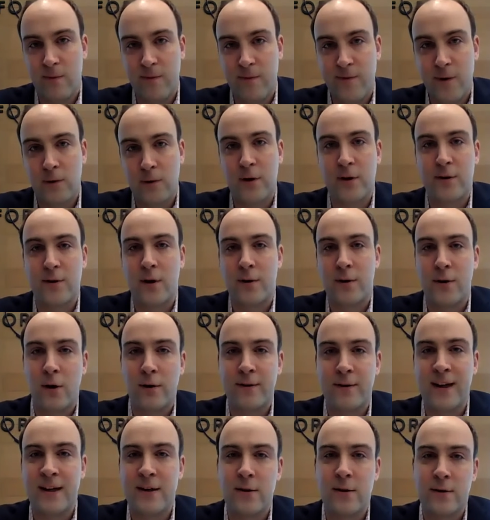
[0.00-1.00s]
focus on
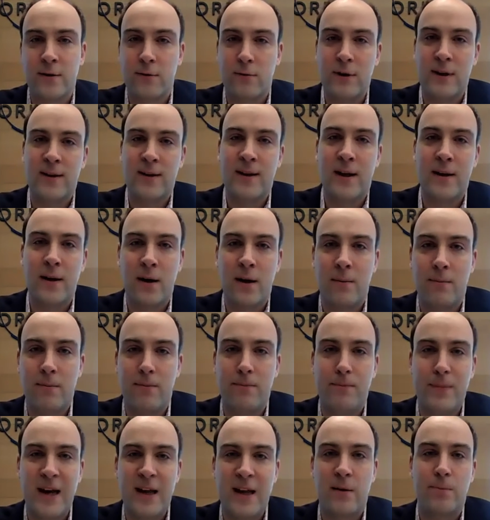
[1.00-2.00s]
those industries that are
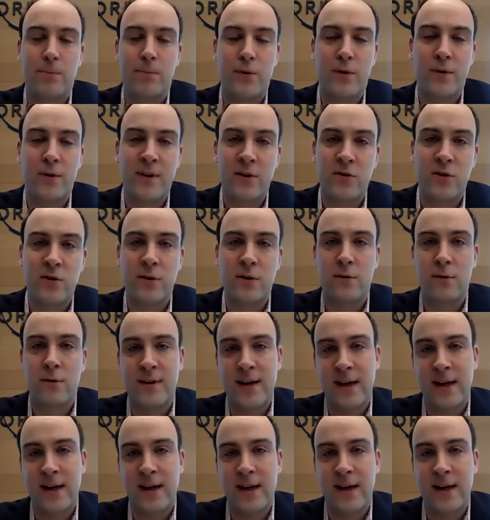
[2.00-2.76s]
best positioned to